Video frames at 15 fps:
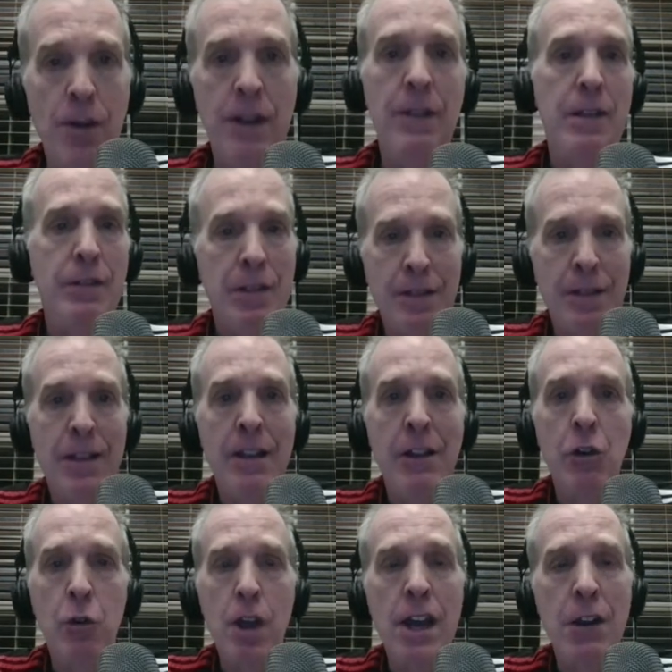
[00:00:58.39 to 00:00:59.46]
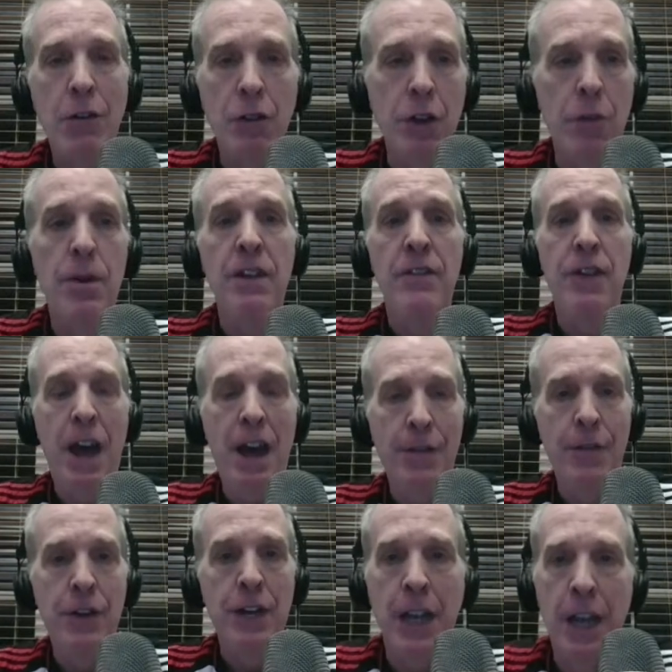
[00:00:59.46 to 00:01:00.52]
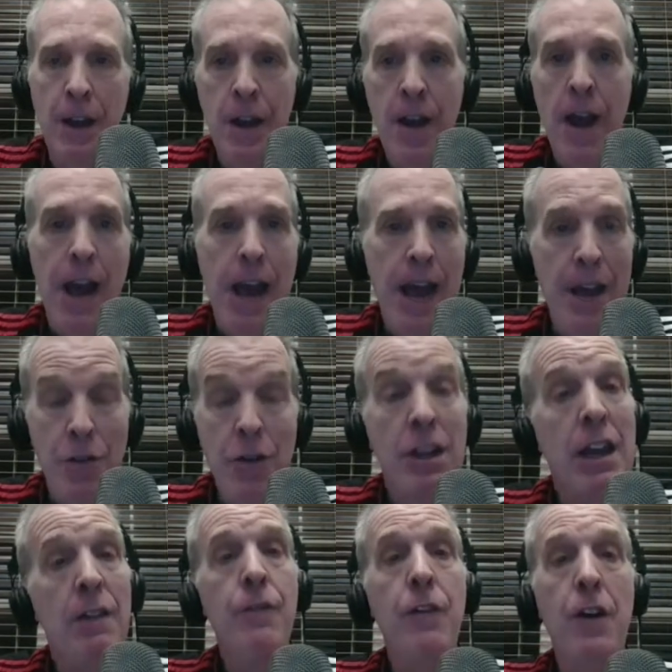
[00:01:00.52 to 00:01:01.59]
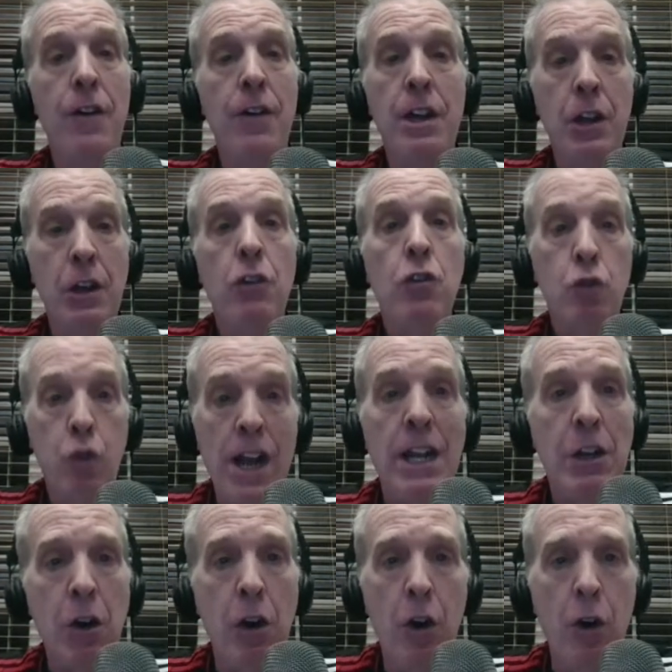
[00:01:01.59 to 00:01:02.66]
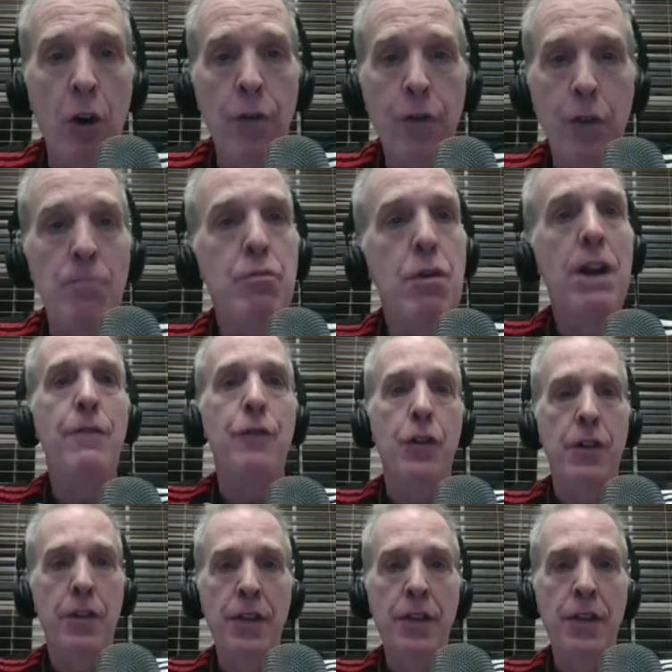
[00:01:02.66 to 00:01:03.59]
It did create a little bit of havoc, and you get a very great goal from Brentford.